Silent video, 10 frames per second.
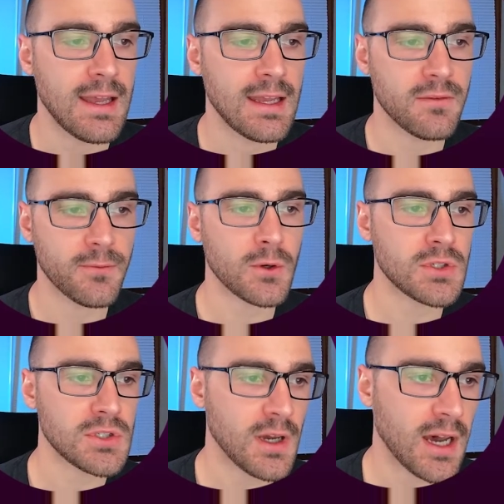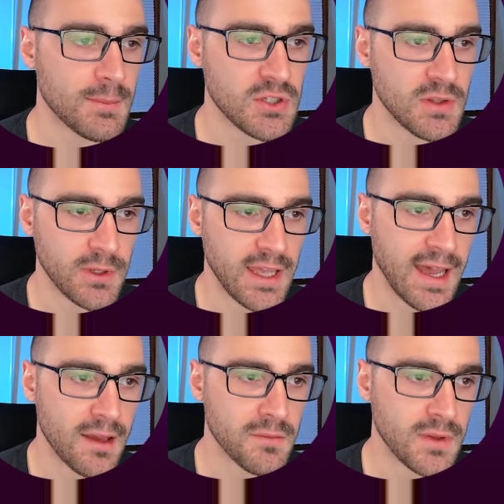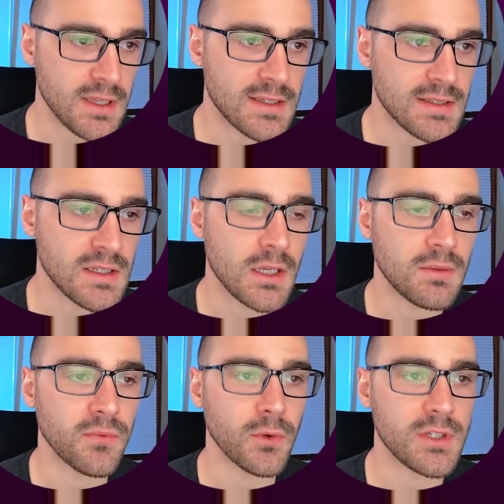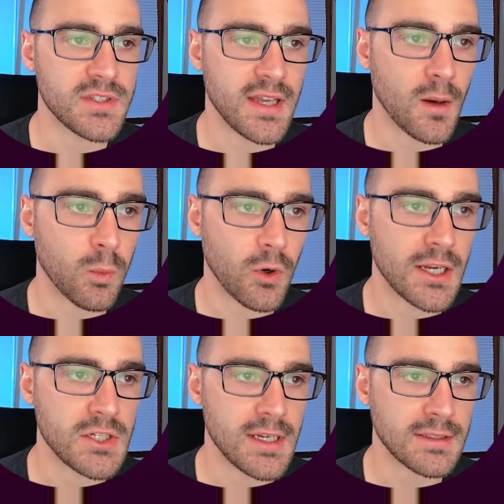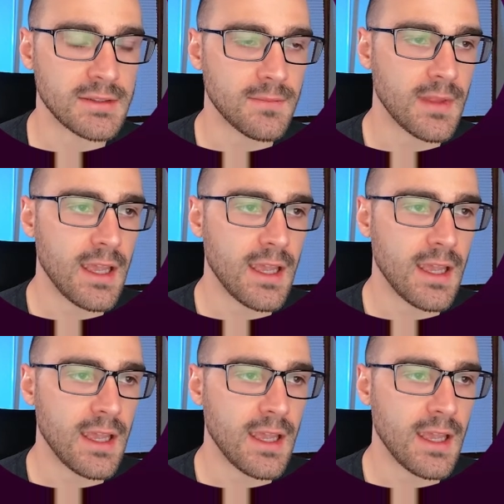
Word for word: And the first option that we have is a freestyle project.